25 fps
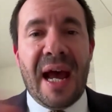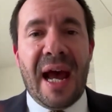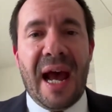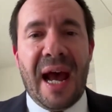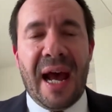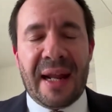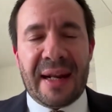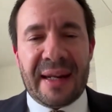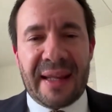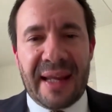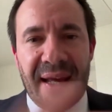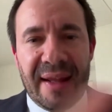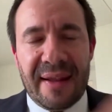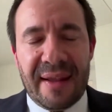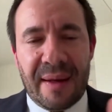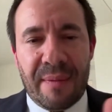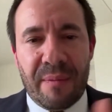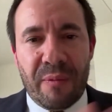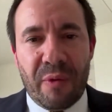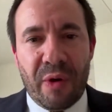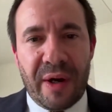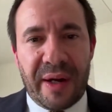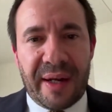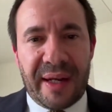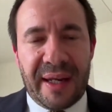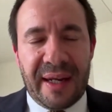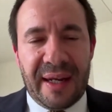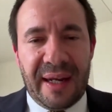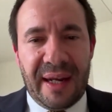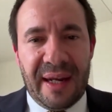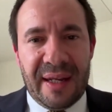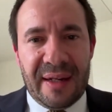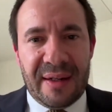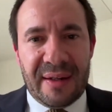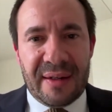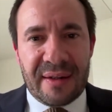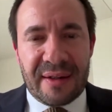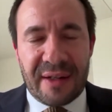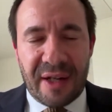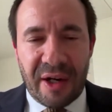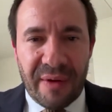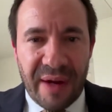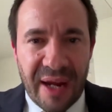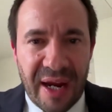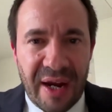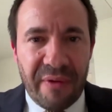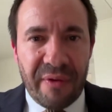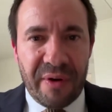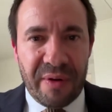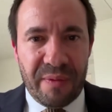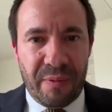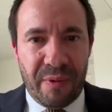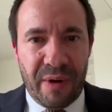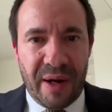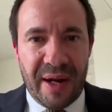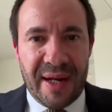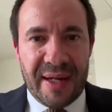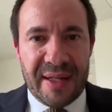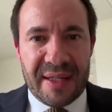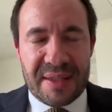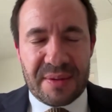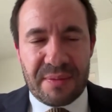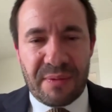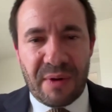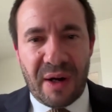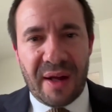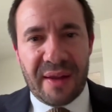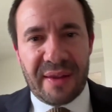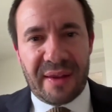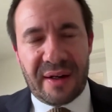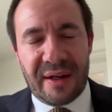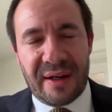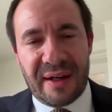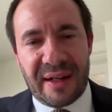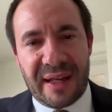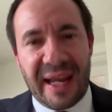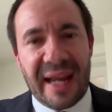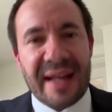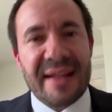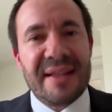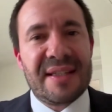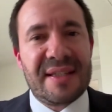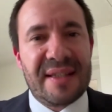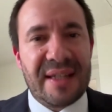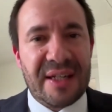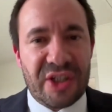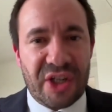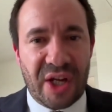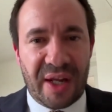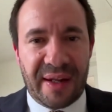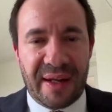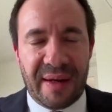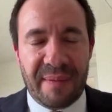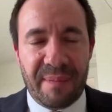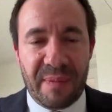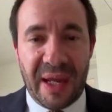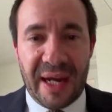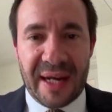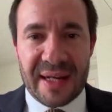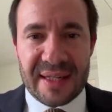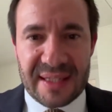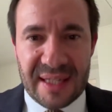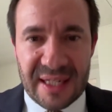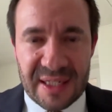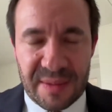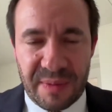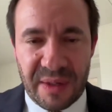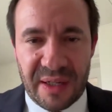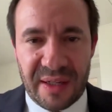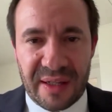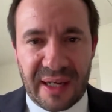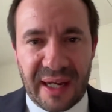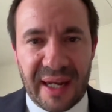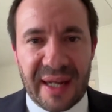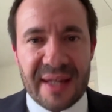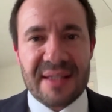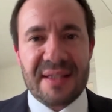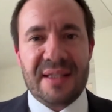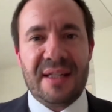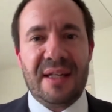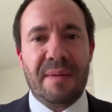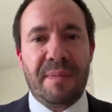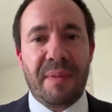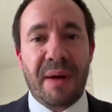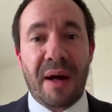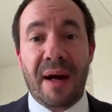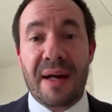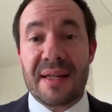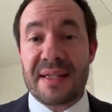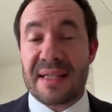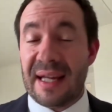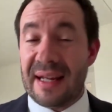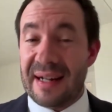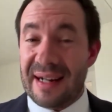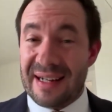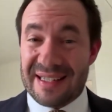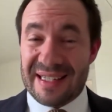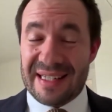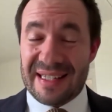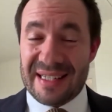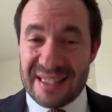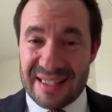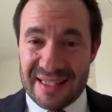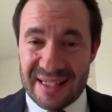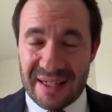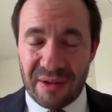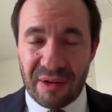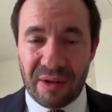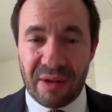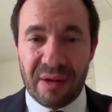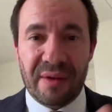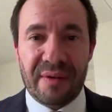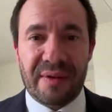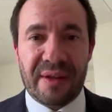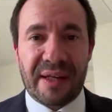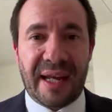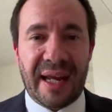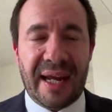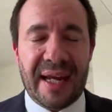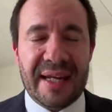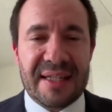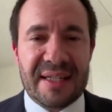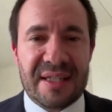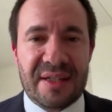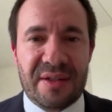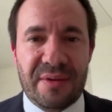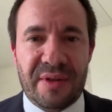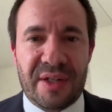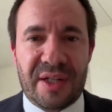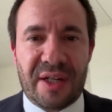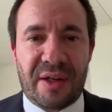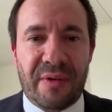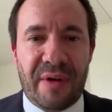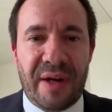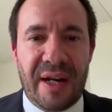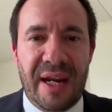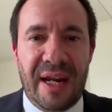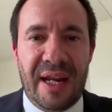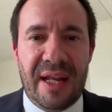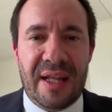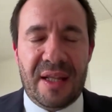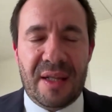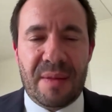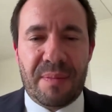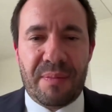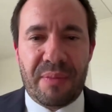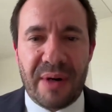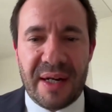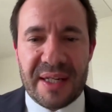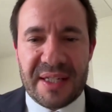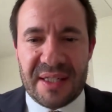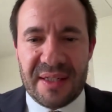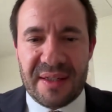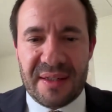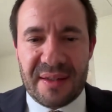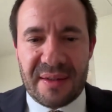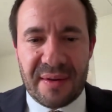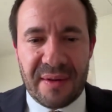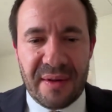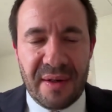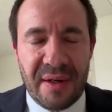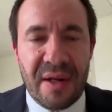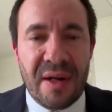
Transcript: and get them working in coherent ways rather than against each other, as has been the case in the past and as is still the case to a degree in the present.